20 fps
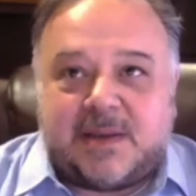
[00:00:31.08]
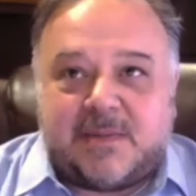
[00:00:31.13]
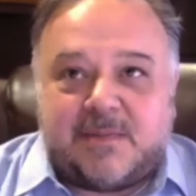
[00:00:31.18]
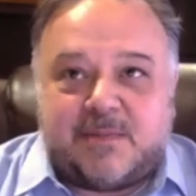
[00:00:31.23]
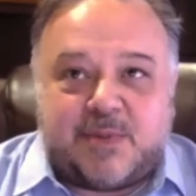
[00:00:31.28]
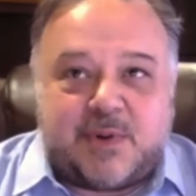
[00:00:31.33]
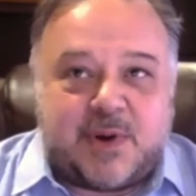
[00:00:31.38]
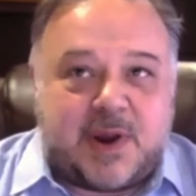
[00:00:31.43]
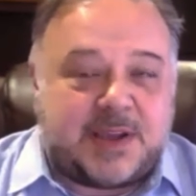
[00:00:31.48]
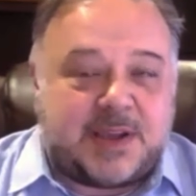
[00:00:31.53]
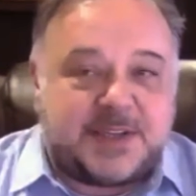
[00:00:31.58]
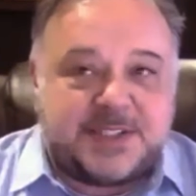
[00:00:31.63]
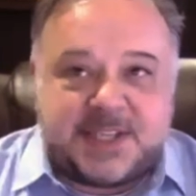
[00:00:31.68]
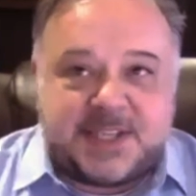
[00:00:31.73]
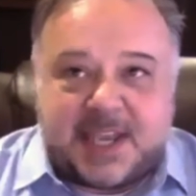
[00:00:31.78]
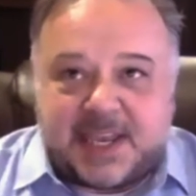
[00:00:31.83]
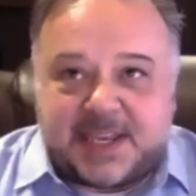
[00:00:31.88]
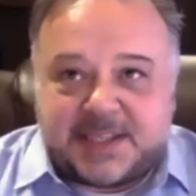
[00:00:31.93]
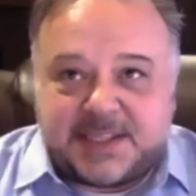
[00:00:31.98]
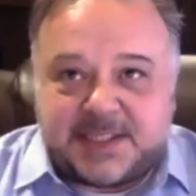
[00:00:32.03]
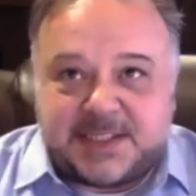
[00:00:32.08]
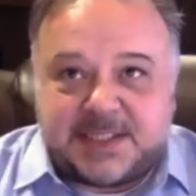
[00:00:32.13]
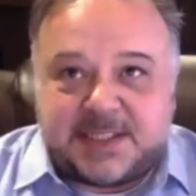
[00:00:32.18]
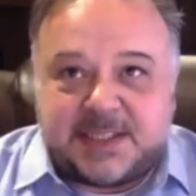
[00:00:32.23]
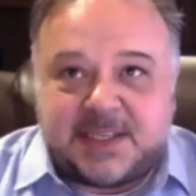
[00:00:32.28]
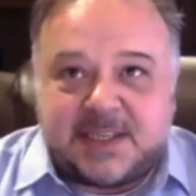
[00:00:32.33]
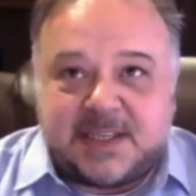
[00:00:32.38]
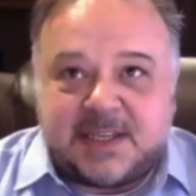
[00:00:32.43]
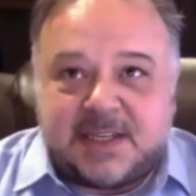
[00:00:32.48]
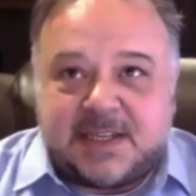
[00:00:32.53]
process
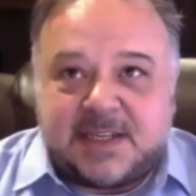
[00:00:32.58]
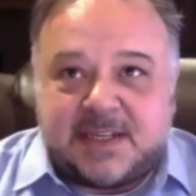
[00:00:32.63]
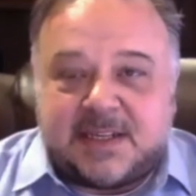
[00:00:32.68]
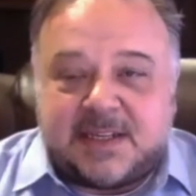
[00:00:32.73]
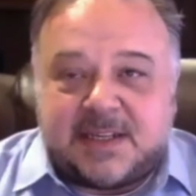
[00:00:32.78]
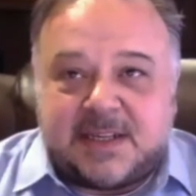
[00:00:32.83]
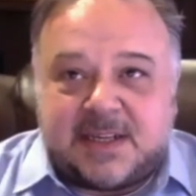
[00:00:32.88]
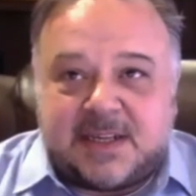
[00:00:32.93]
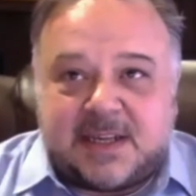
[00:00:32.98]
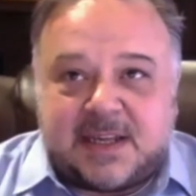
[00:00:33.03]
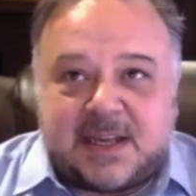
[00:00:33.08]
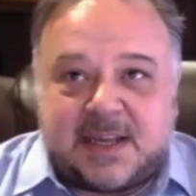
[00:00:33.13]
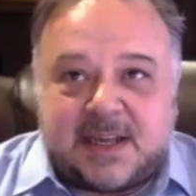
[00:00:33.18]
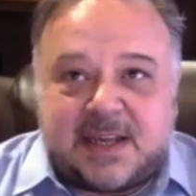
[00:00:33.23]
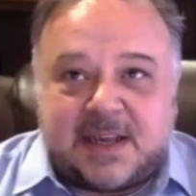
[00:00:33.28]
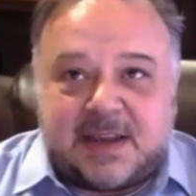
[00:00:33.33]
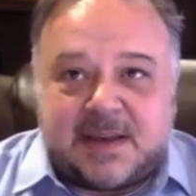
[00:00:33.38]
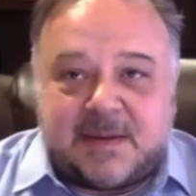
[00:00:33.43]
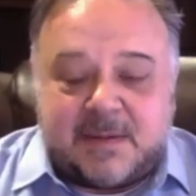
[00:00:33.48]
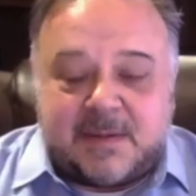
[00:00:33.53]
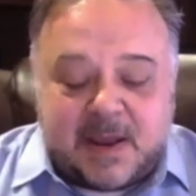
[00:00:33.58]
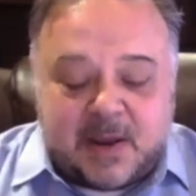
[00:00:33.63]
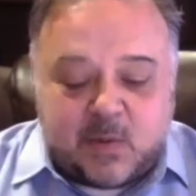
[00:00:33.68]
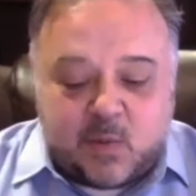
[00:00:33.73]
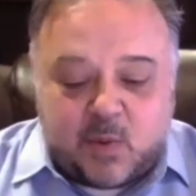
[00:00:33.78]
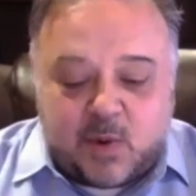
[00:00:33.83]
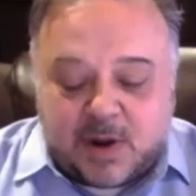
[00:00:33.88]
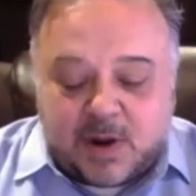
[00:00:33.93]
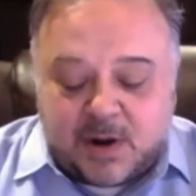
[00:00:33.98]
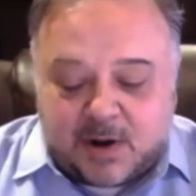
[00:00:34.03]

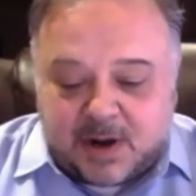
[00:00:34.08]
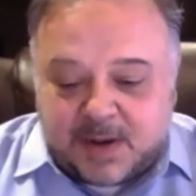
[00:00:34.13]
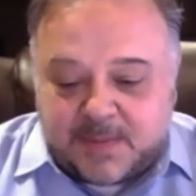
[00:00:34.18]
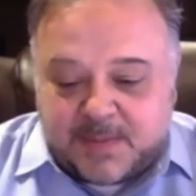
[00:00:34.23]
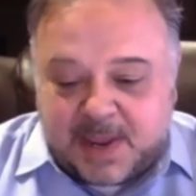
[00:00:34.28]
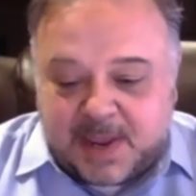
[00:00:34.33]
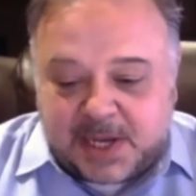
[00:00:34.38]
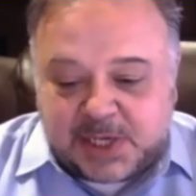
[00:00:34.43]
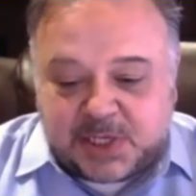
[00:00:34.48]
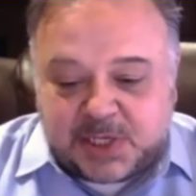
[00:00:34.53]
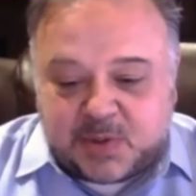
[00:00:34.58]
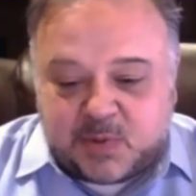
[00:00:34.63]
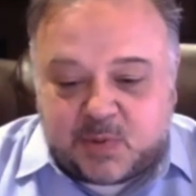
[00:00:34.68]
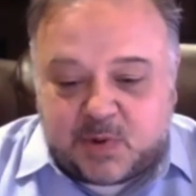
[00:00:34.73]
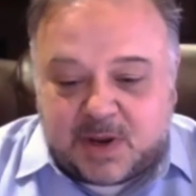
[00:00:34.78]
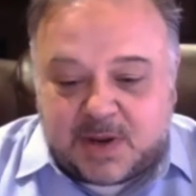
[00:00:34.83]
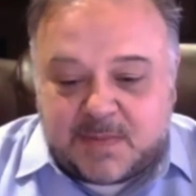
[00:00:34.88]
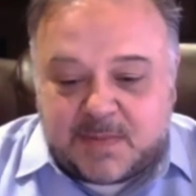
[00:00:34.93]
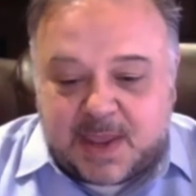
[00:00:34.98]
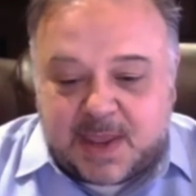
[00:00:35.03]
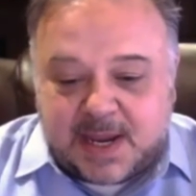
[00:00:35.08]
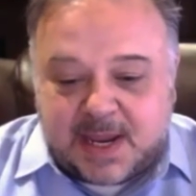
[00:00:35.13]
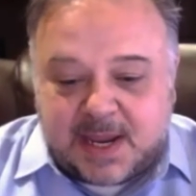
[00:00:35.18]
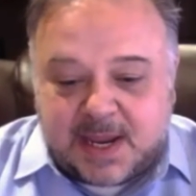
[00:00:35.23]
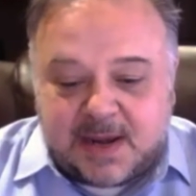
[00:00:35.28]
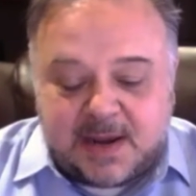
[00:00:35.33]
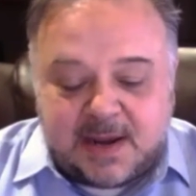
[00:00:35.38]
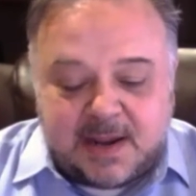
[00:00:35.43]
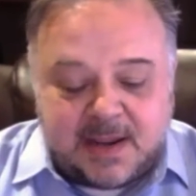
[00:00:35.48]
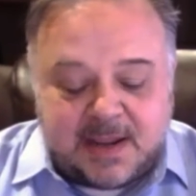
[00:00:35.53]
one automation 1
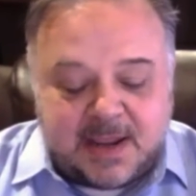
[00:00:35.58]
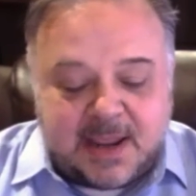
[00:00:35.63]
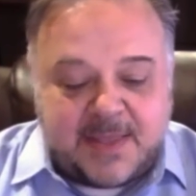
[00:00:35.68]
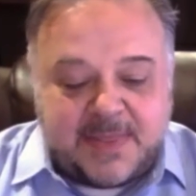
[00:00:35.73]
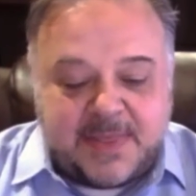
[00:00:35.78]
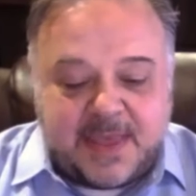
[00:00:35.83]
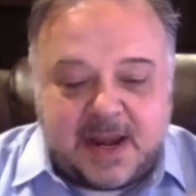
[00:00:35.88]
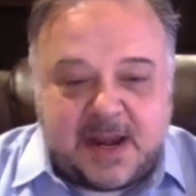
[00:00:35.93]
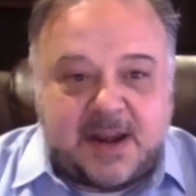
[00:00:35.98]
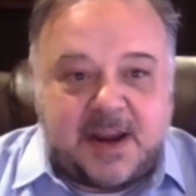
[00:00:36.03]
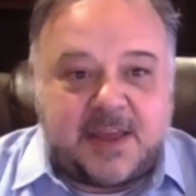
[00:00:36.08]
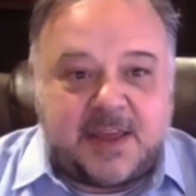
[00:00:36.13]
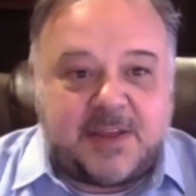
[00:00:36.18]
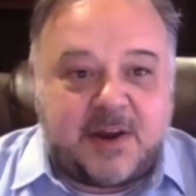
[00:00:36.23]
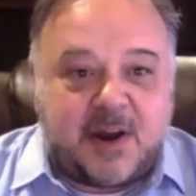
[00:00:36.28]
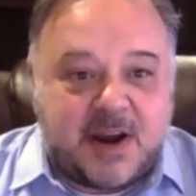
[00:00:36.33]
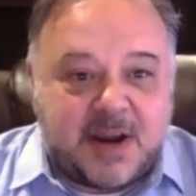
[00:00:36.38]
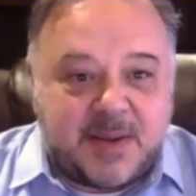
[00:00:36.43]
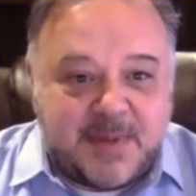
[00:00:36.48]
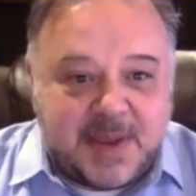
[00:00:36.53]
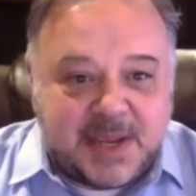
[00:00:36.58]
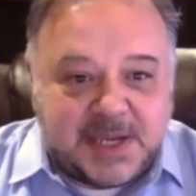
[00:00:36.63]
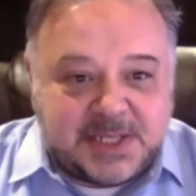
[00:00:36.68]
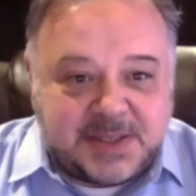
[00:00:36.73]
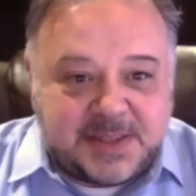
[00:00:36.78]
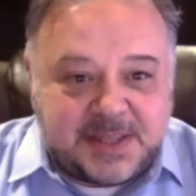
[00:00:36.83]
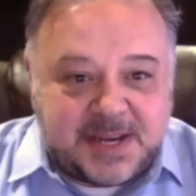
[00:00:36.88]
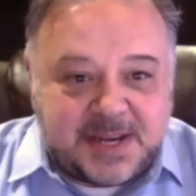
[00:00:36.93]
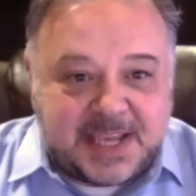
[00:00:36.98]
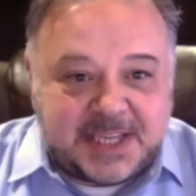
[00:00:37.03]
minute, and then another
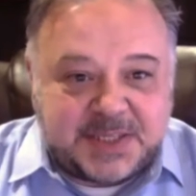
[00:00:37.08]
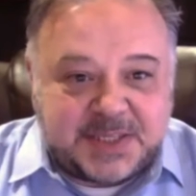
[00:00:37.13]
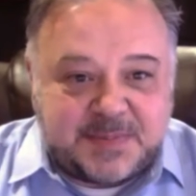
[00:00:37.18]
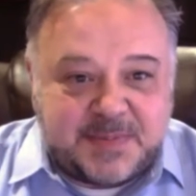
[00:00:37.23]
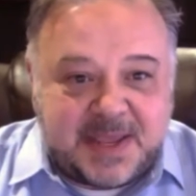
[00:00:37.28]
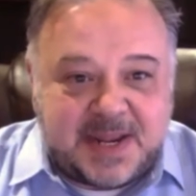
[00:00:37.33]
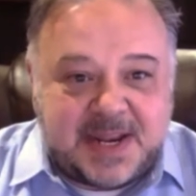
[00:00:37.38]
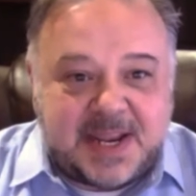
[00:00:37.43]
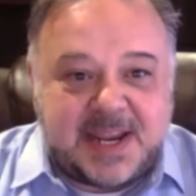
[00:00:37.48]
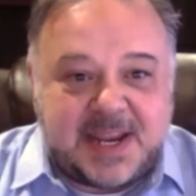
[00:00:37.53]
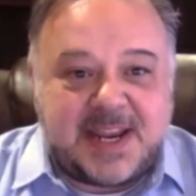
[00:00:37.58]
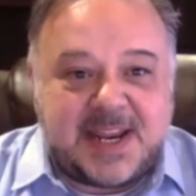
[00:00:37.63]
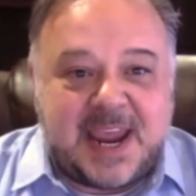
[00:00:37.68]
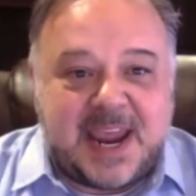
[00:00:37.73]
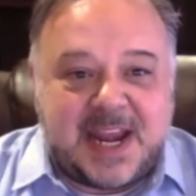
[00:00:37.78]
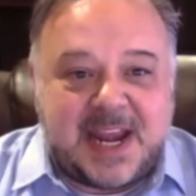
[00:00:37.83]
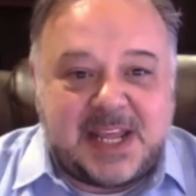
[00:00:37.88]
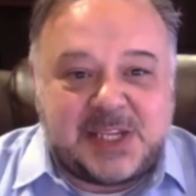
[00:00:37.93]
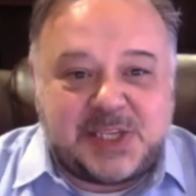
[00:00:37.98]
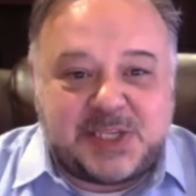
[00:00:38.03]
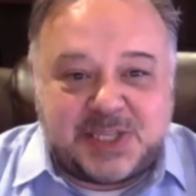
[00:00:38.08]
automation the next minute, and